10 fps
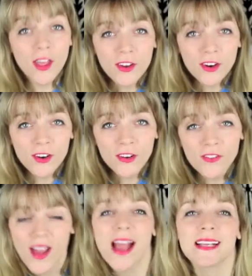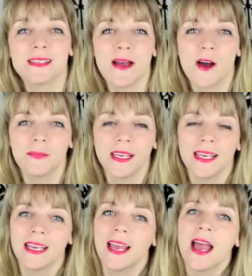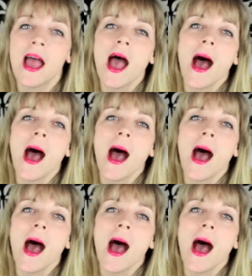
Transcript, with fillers: other facts about me,